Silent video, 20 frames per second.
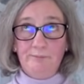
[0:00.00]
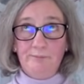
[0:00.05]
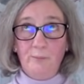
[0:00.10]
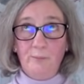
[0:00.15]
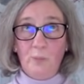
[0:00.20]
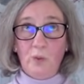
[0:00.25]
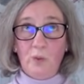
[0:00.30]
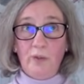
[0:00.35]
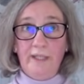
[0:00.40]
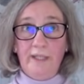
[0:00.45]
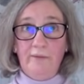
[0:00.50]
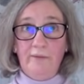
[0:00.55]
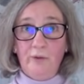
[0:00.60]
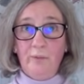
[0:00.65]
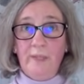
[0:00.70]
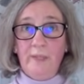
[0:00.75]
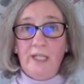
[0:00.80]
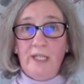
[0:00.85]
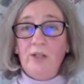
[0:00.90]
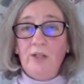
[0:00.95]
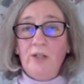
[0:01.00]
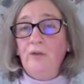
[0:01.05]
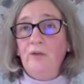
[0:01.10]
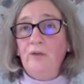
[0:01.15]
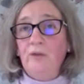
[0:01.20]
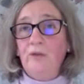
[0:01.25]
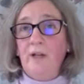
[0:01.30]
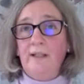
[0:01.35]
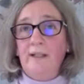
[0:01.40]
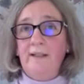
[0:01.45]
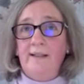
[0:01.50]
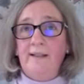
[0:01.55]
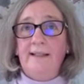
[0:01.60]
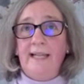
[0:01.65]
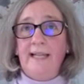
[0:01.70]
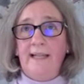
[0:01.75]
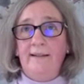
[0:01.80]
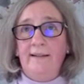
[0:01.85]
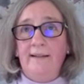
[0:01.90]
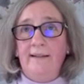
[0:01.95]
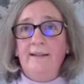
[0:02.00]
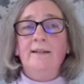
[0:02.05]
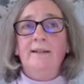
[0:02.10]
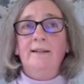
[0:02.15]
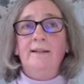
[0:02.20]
more information to understand